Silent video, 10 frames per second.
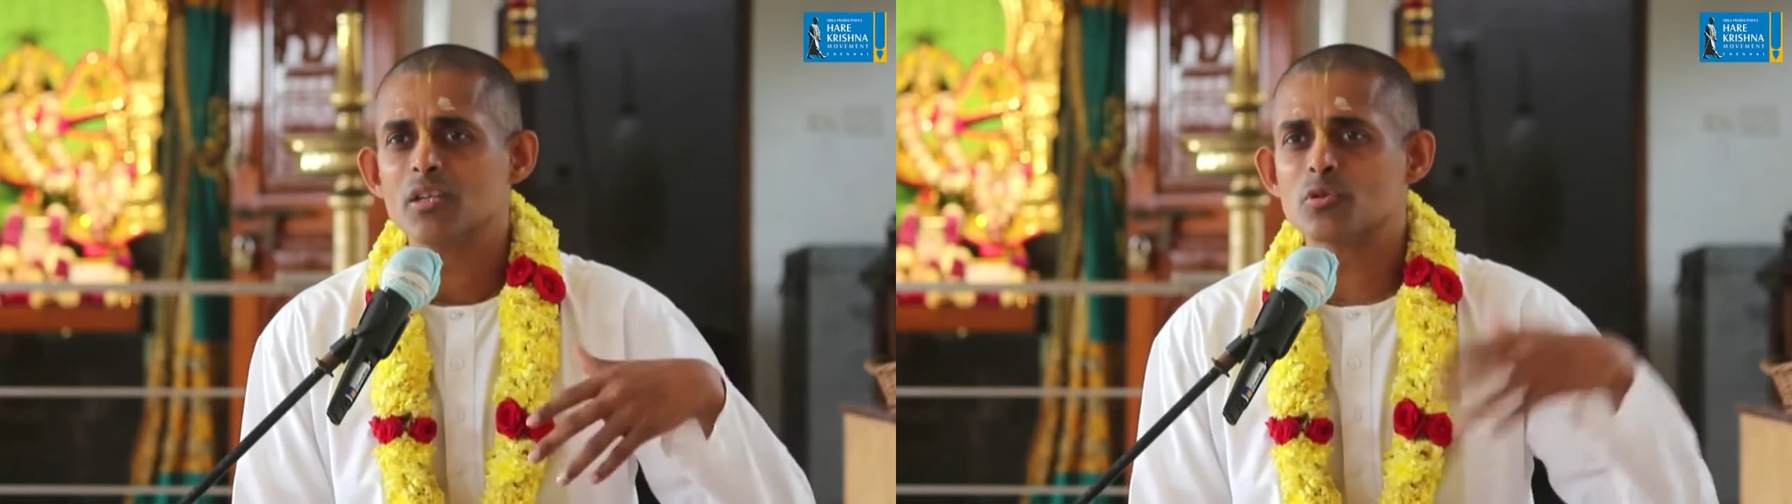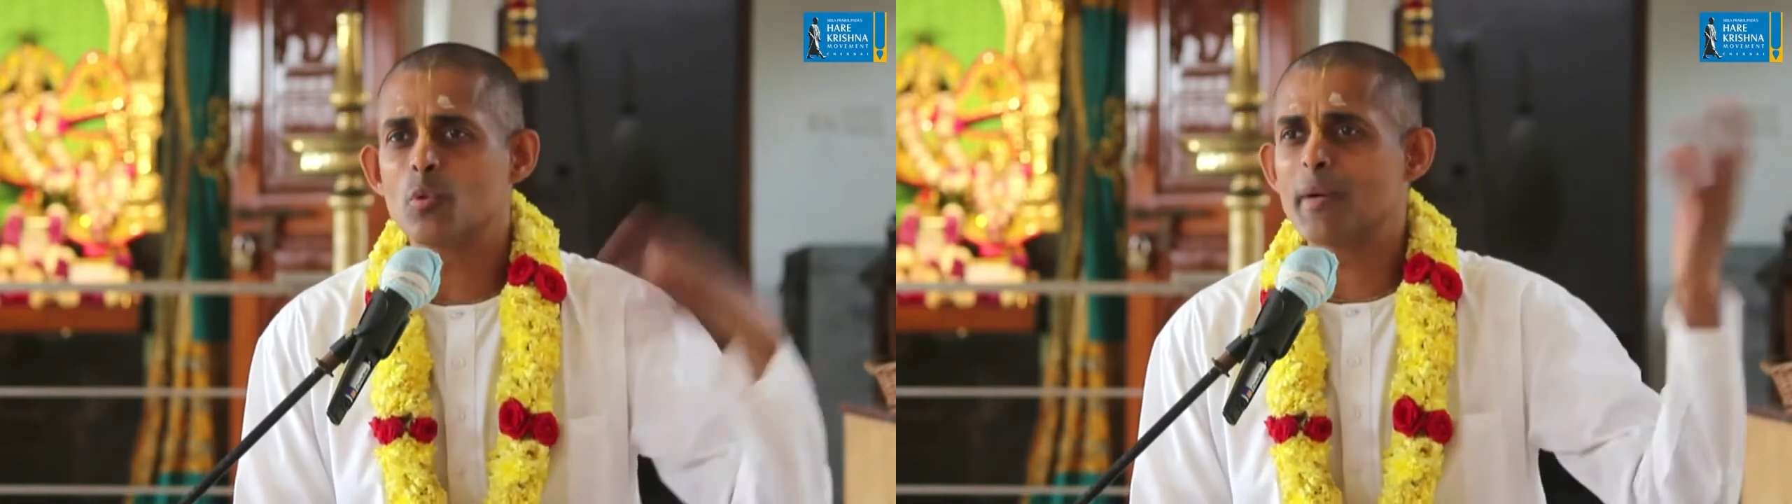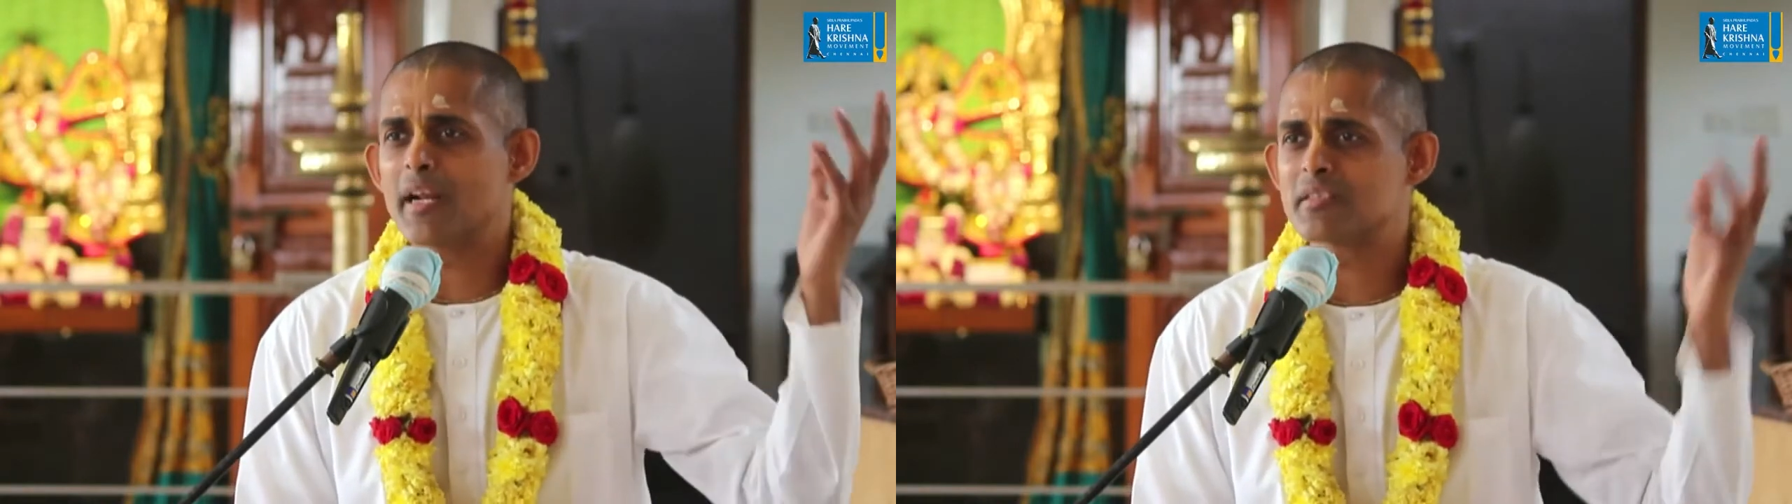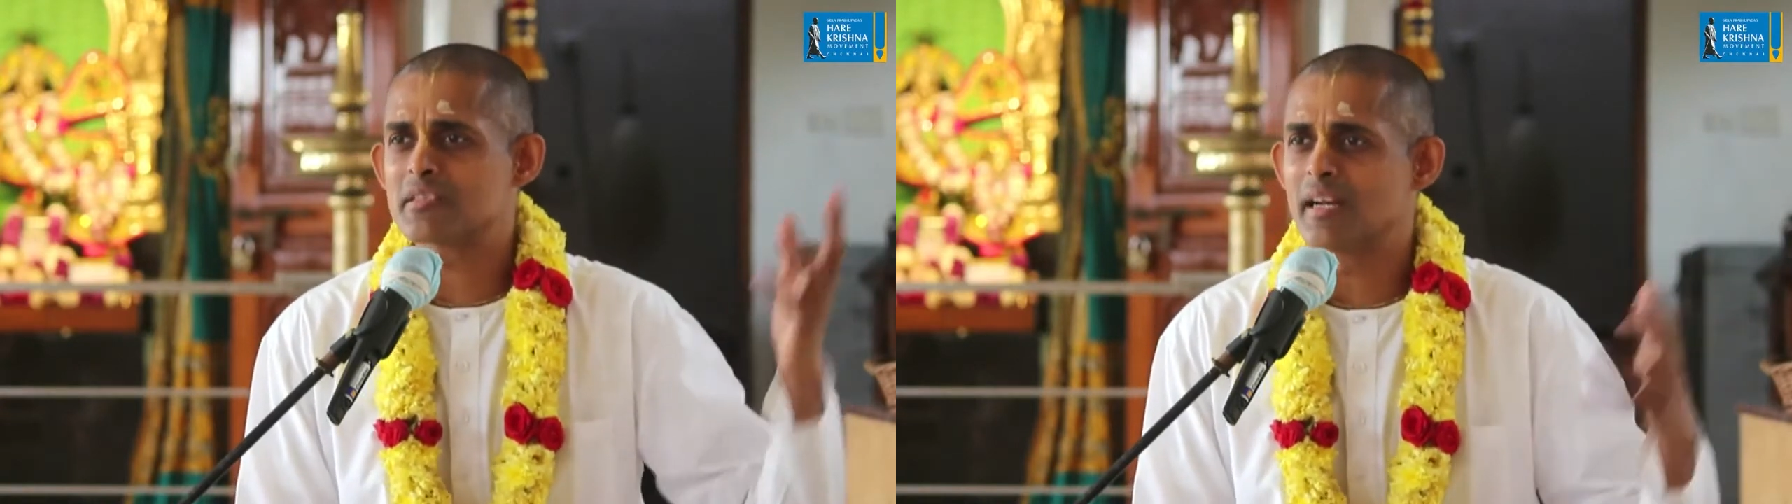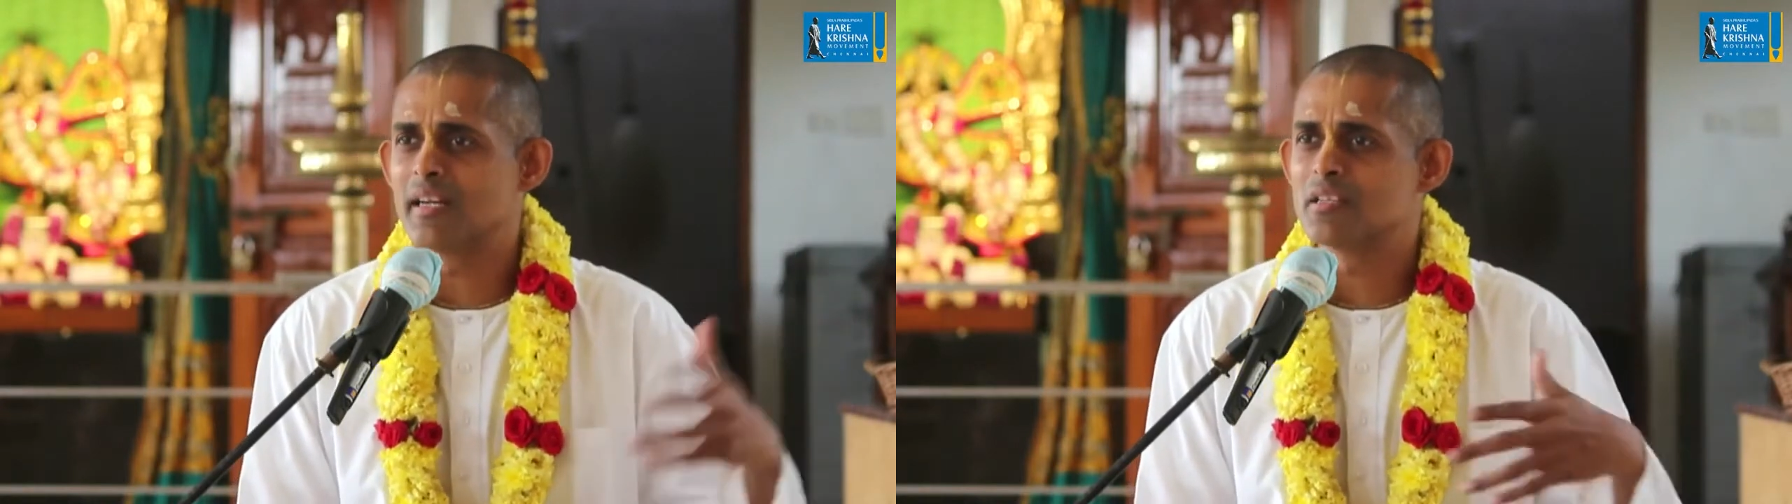super
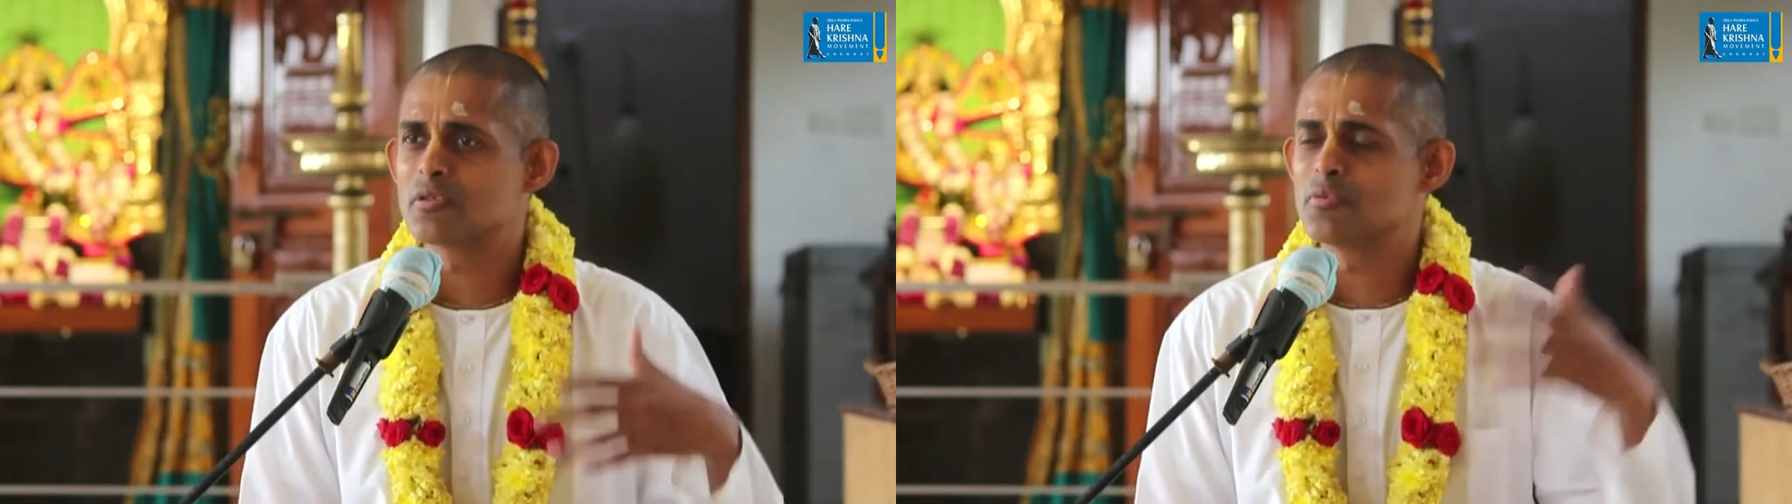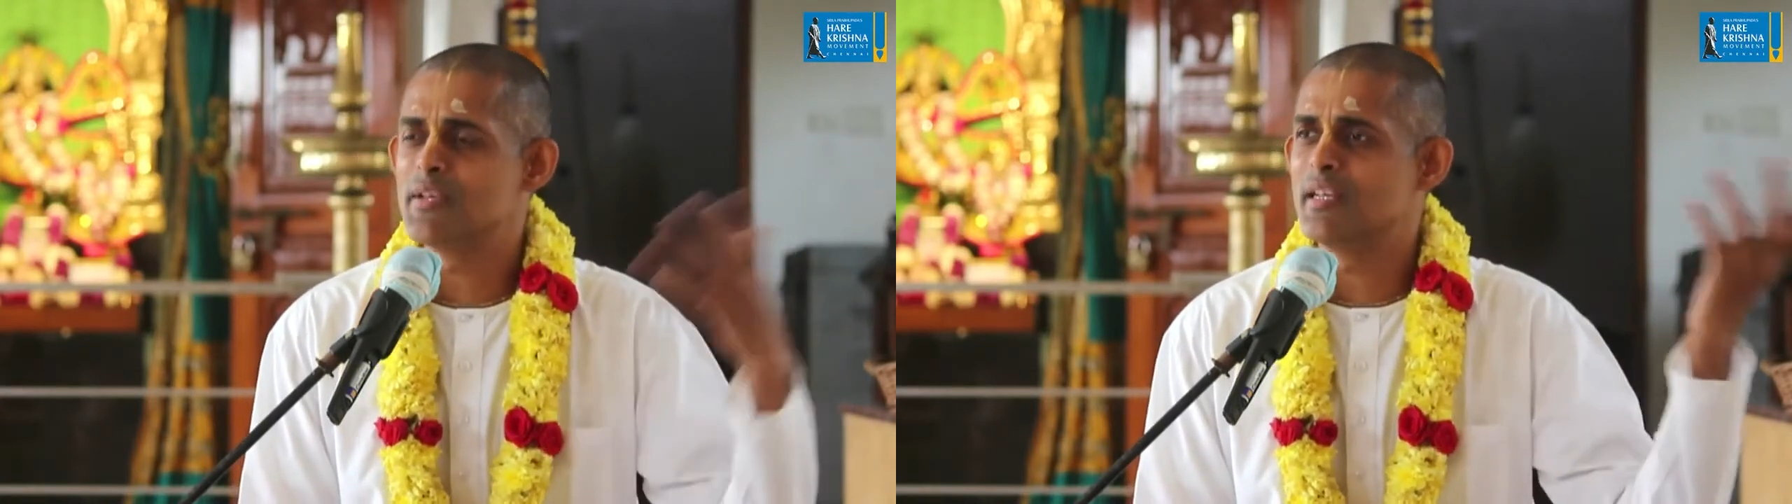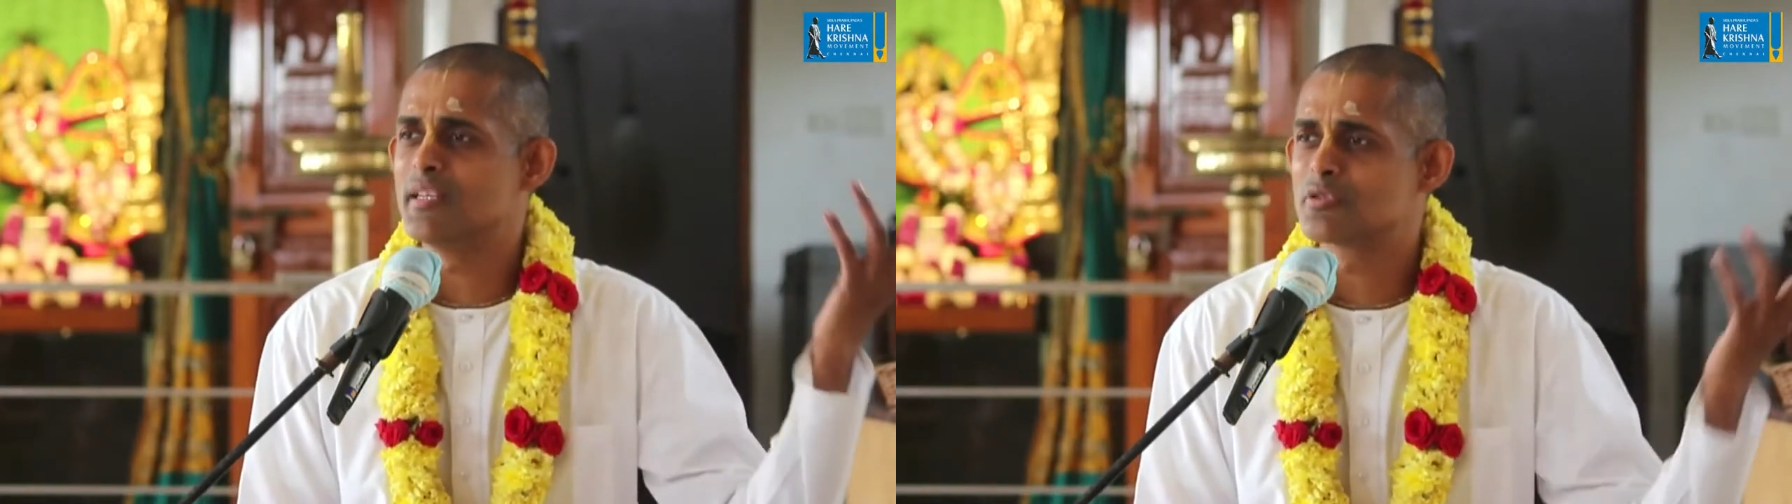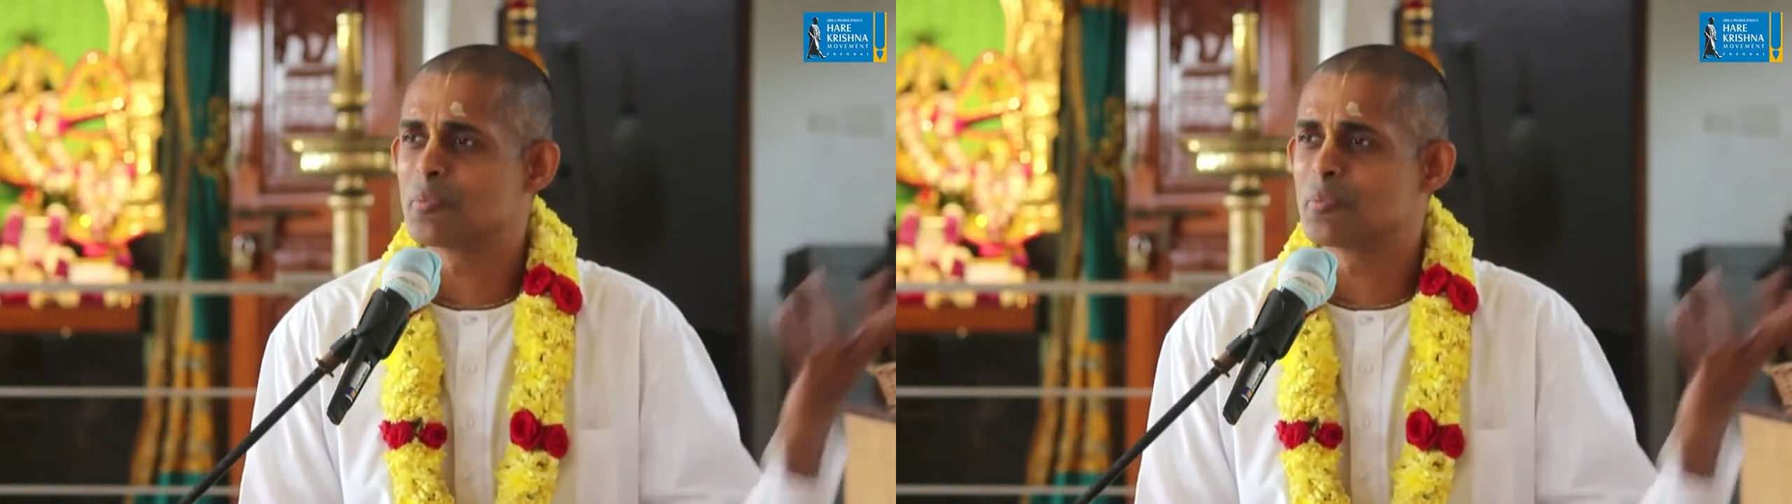excellent, sweet,